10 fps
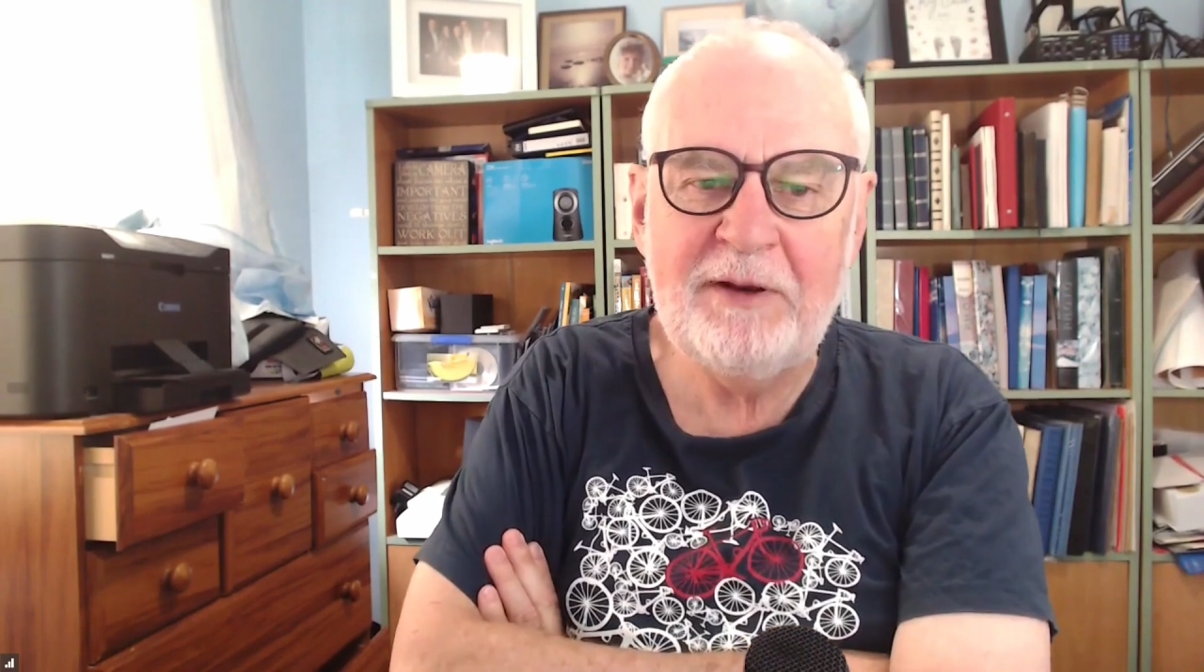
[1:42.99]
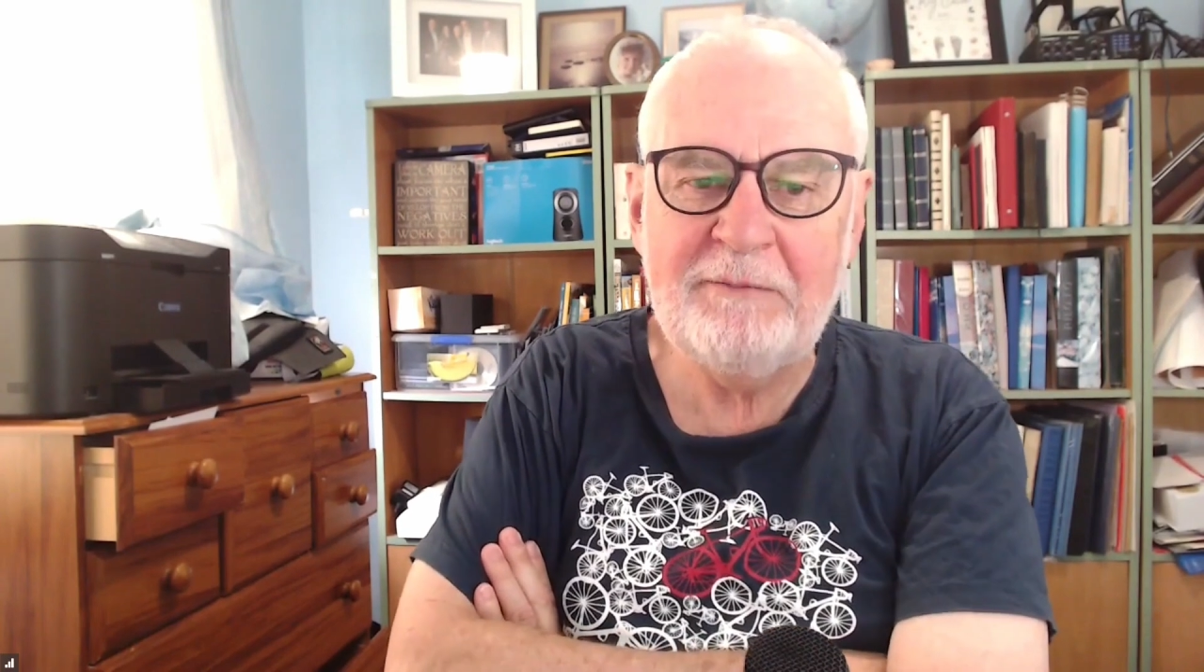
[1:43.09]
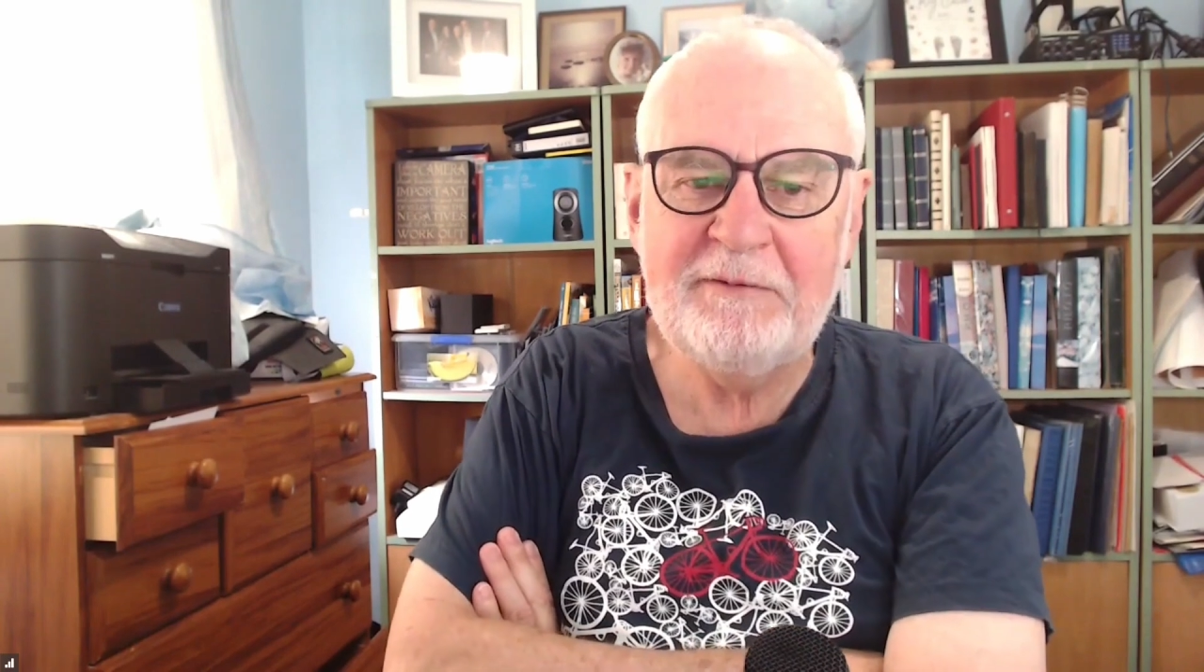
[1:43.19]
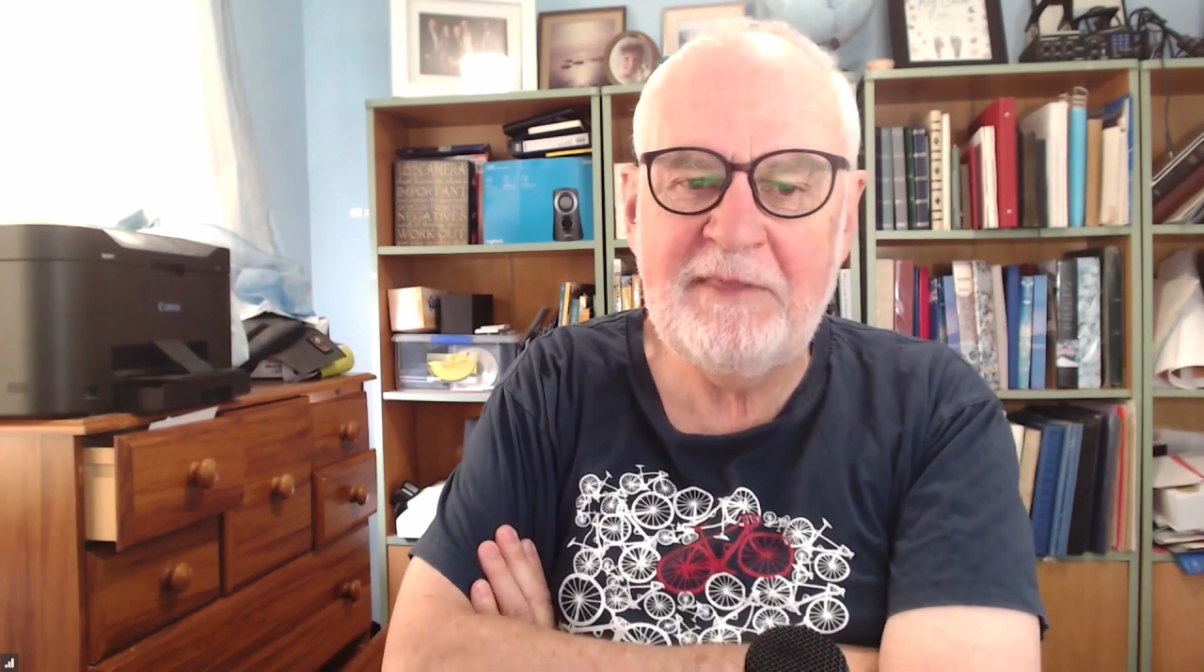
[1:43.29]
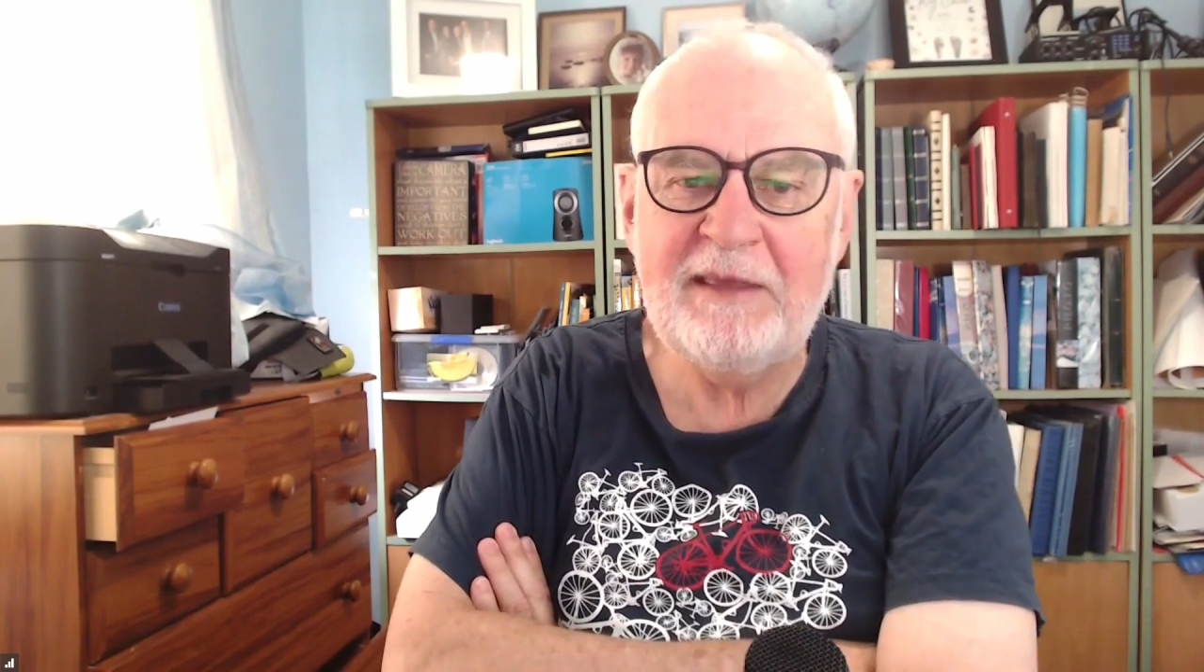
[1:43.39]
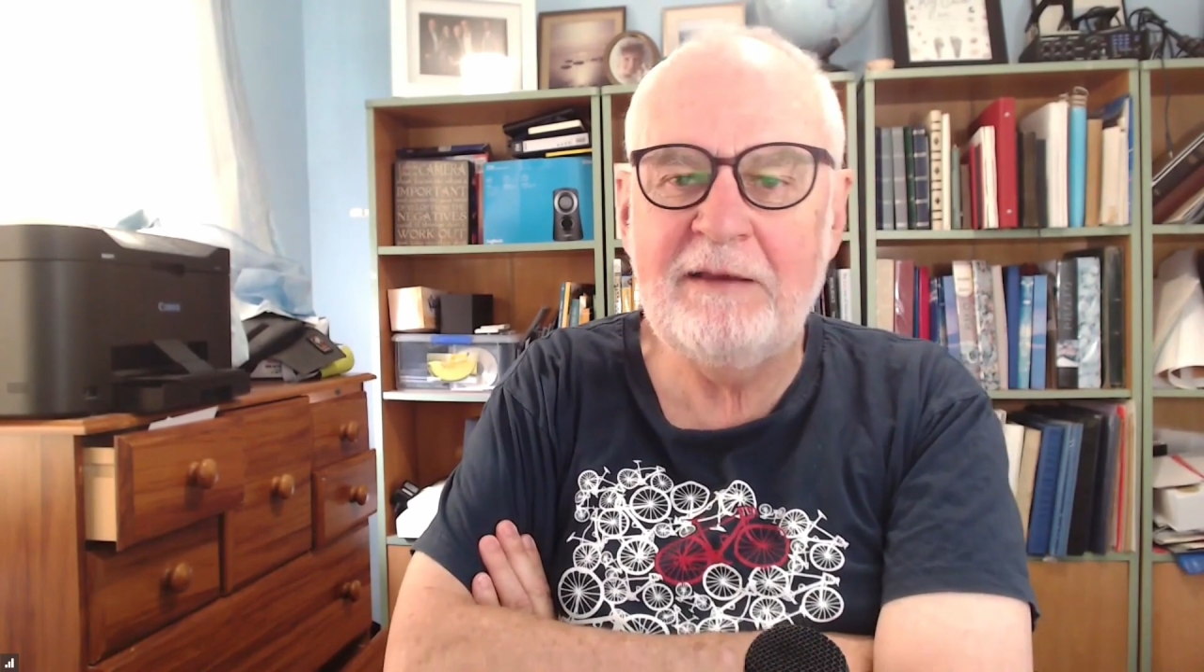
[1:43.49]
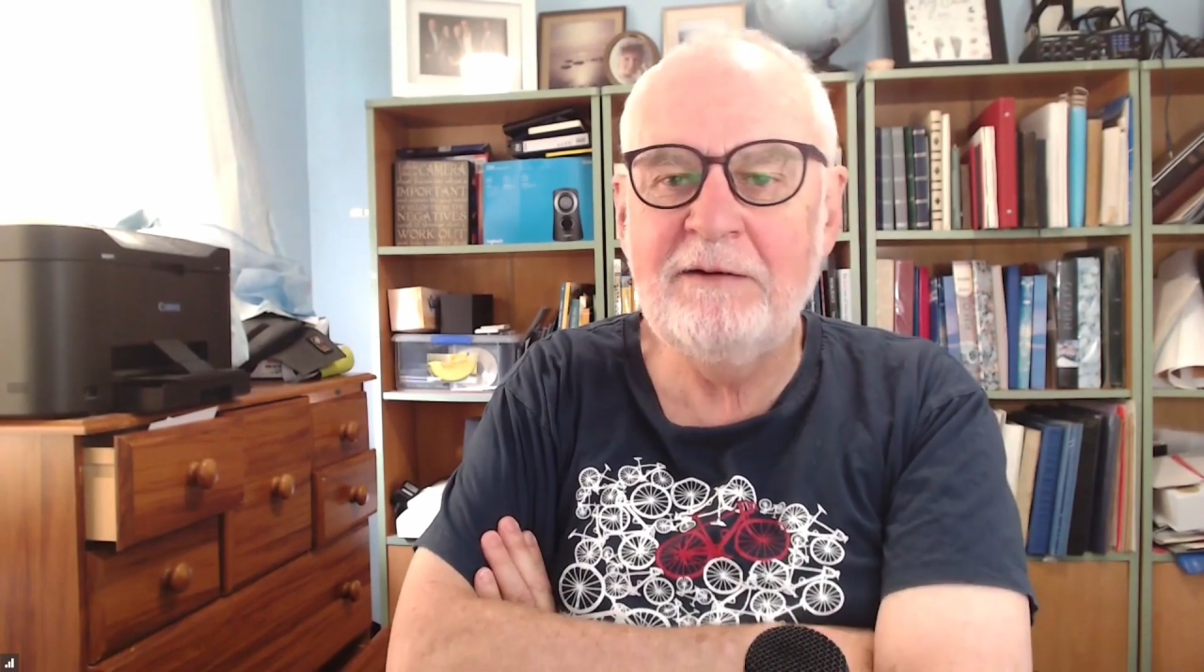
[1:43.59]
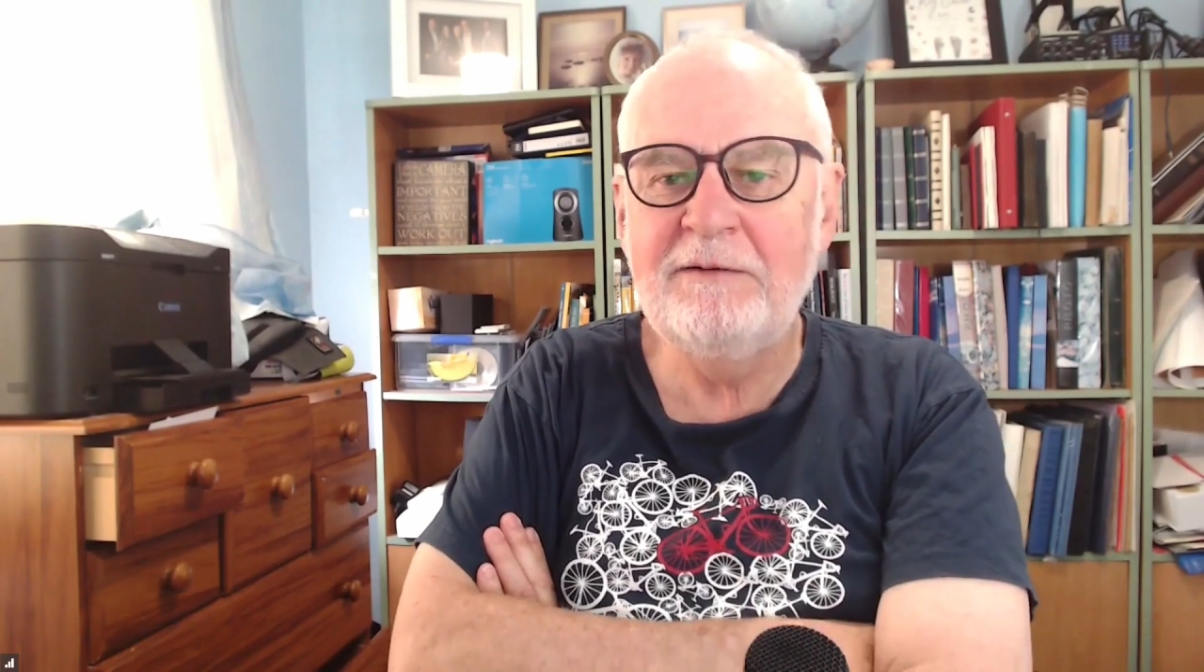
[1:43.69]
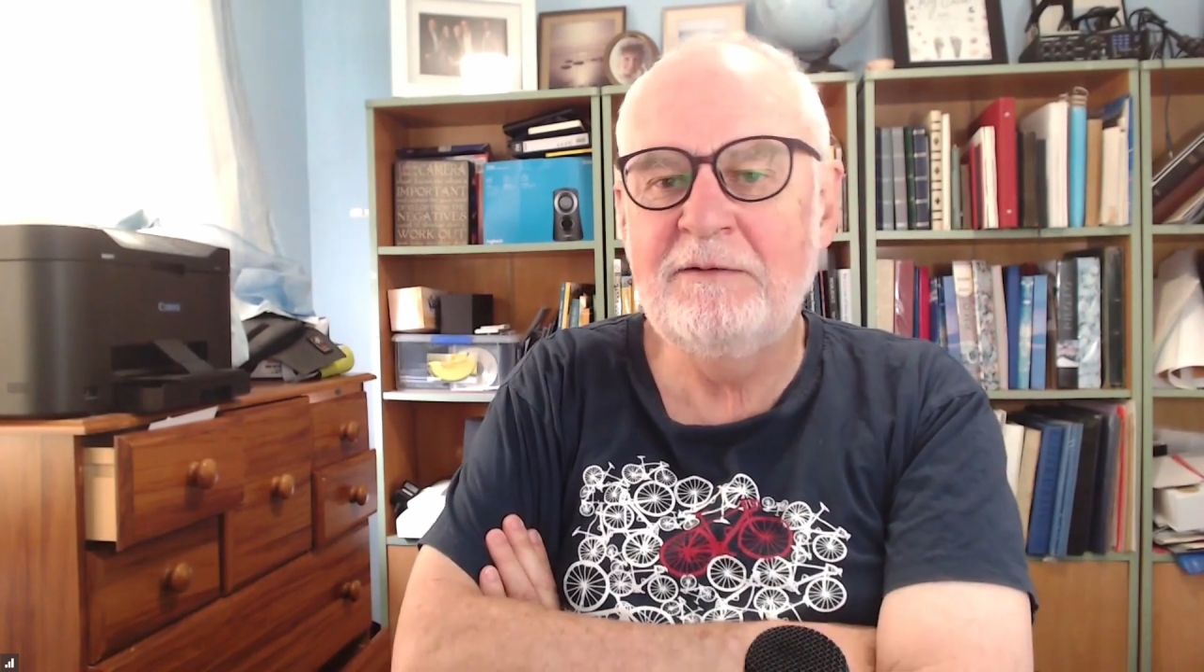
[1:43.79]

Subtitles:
but I was thinking,